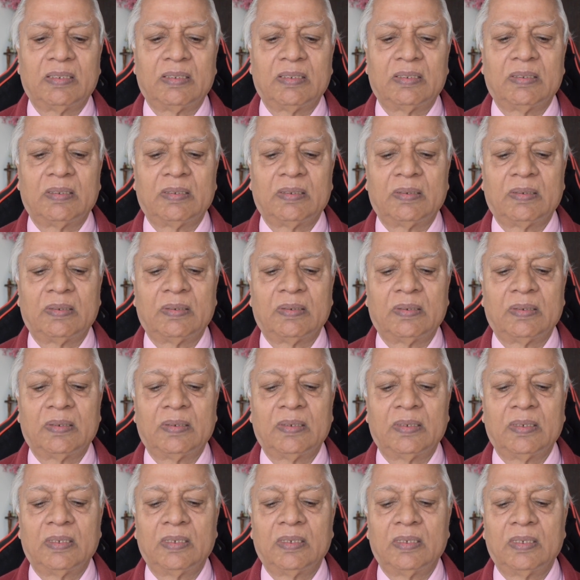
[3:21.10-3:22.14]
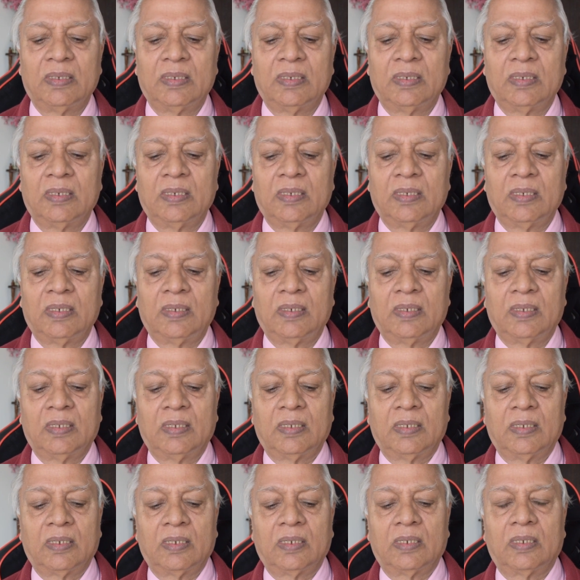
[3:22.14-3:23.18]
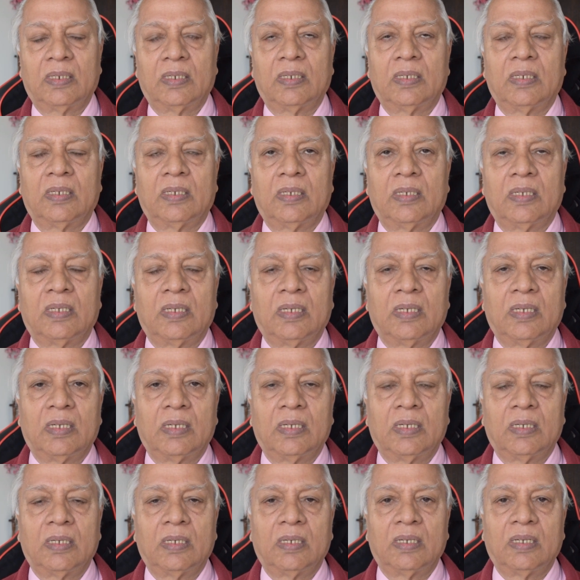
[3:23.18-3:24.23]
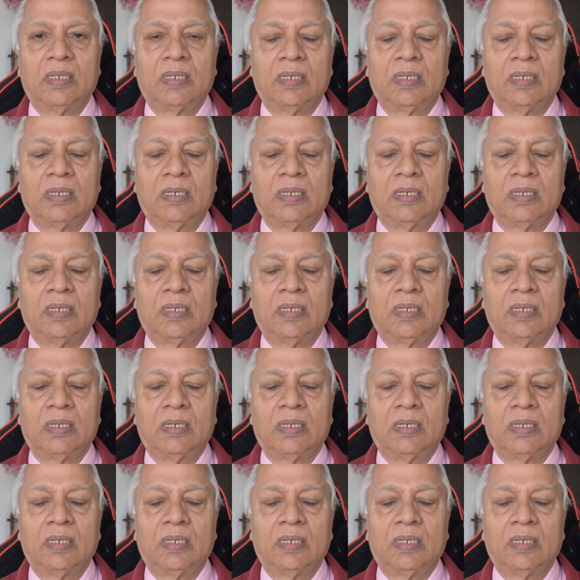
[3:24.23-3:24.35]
Nothing is said.